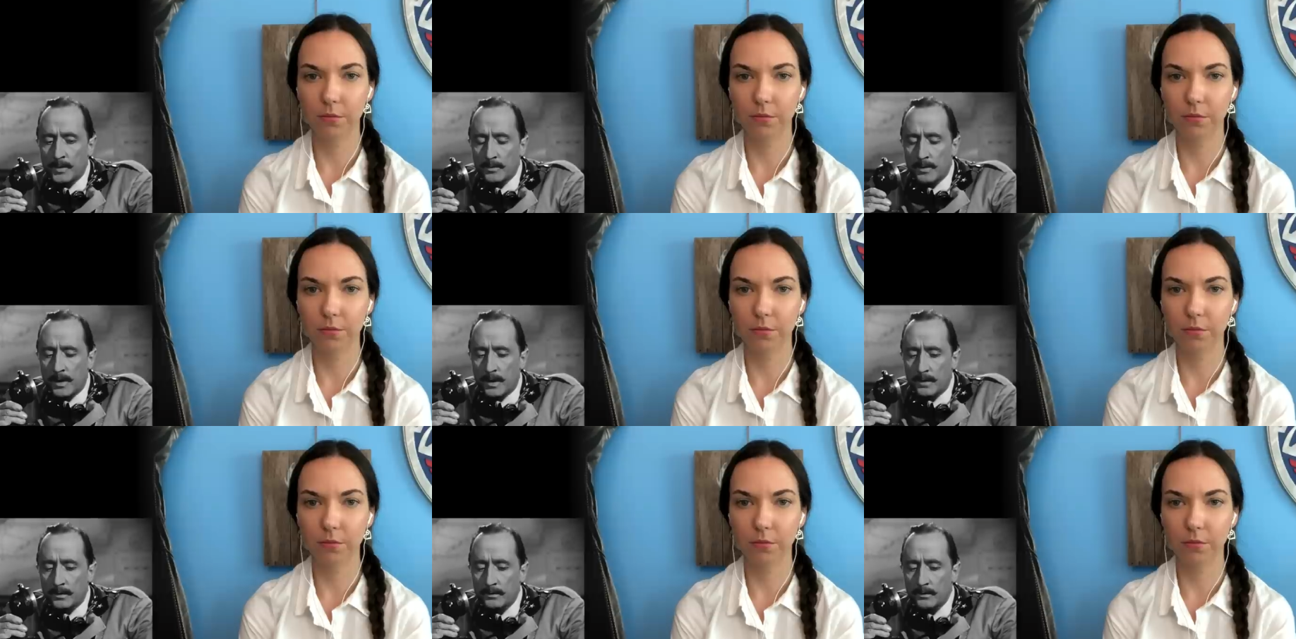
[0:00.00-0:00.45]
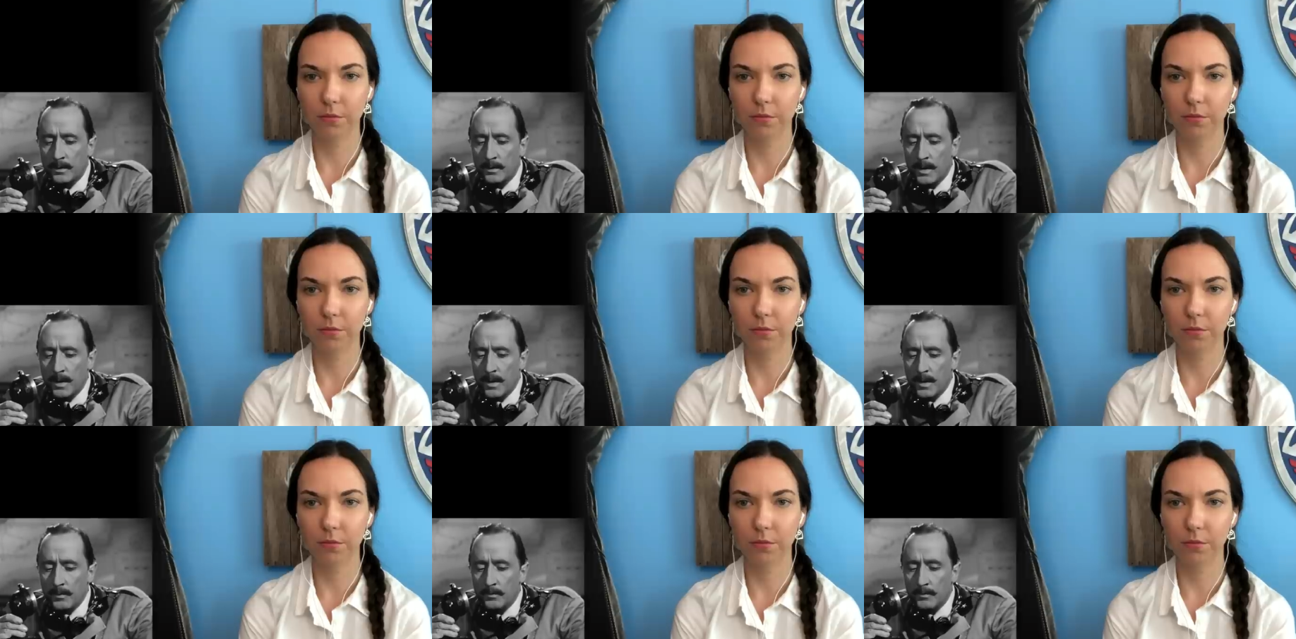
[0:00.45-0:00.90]
Speaker 1: Oran.
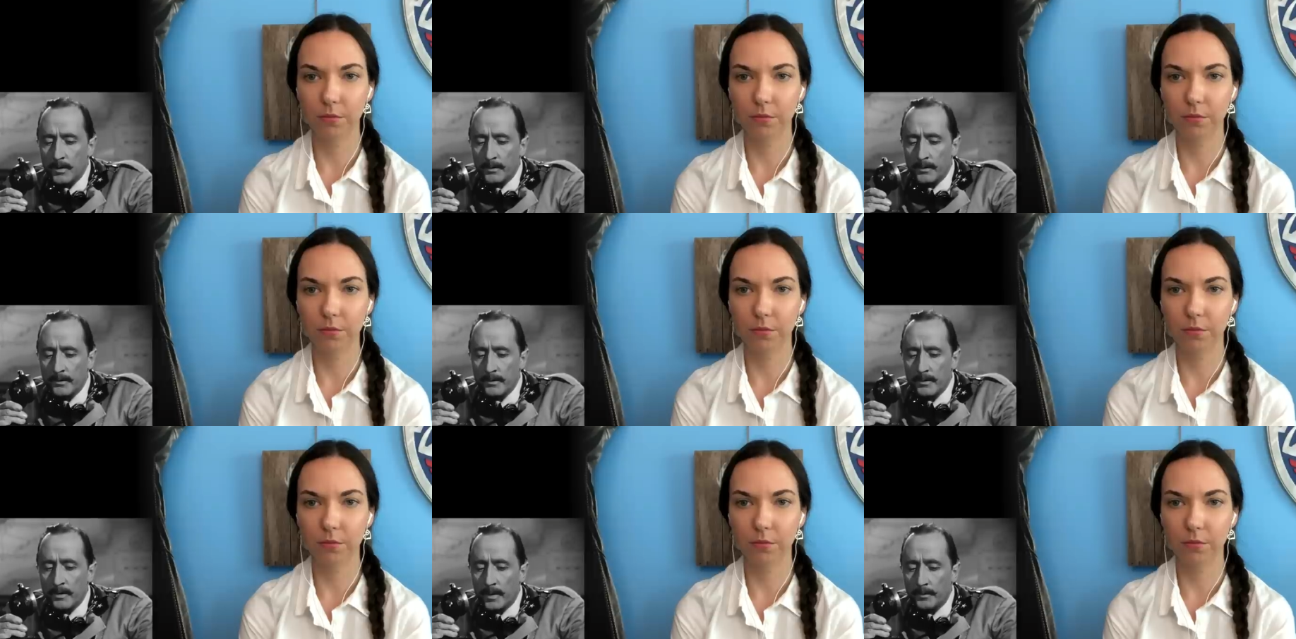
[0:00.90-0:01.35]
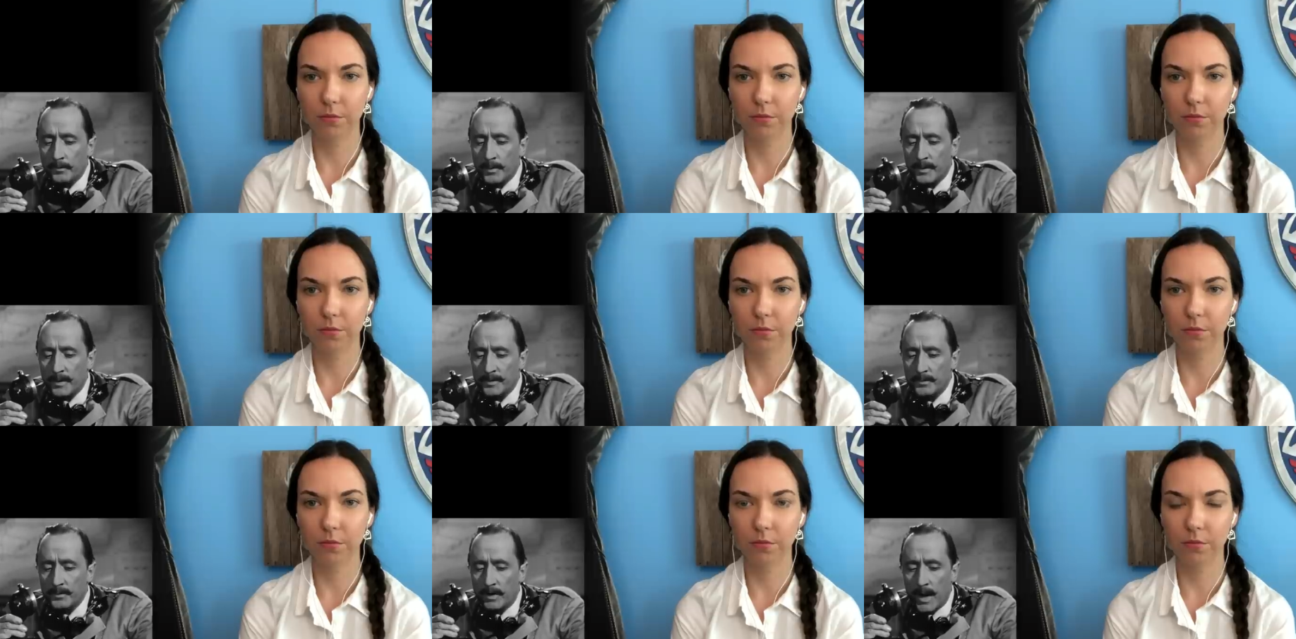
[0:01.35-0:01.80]
Murderer and
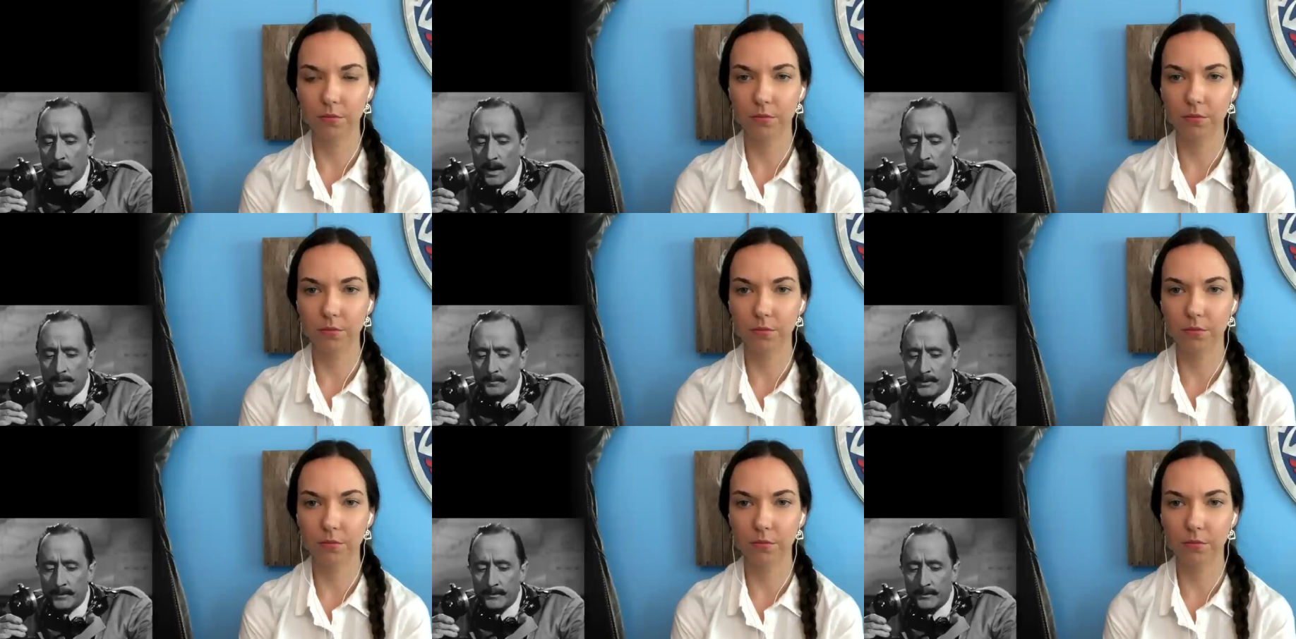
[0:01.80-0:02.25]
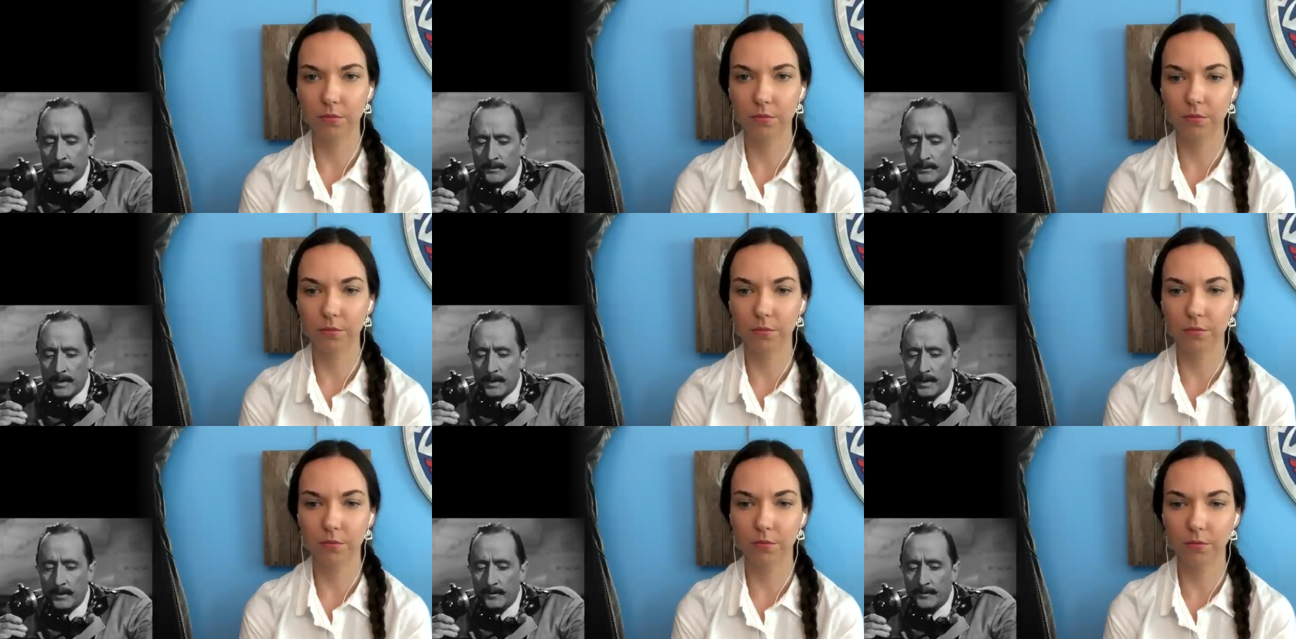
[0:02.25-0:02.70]
possible accomplices
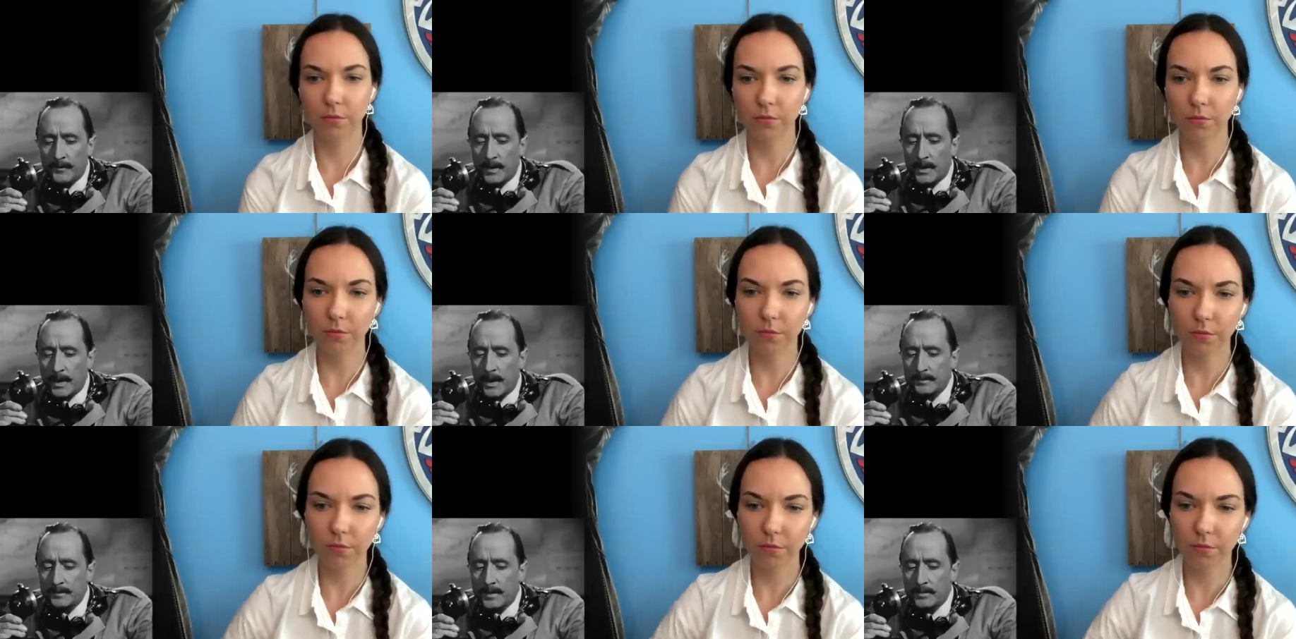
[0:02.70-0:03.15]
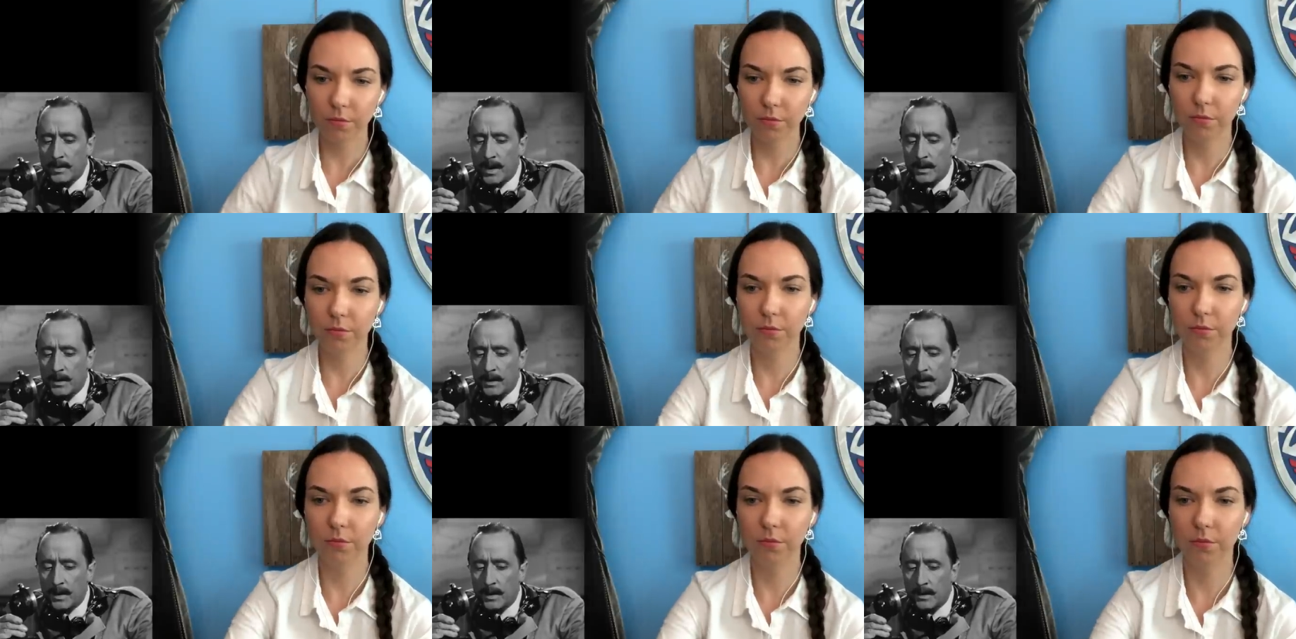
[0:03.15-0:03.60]
headed for
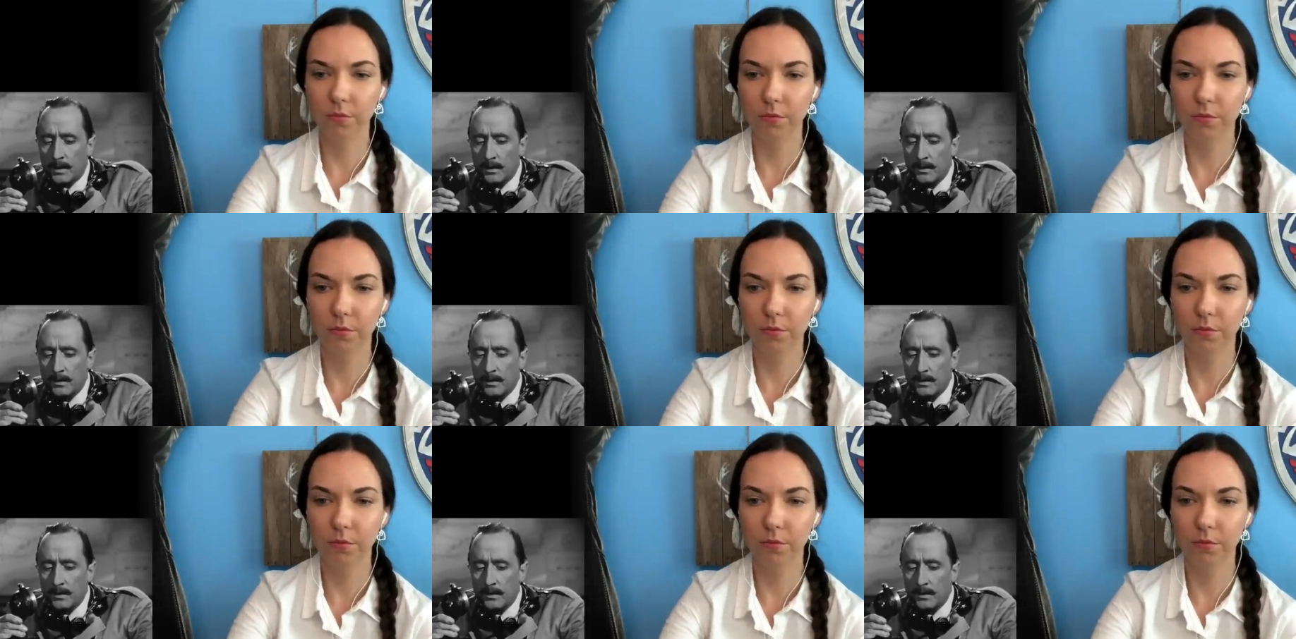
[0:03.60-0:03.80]
Casablanca.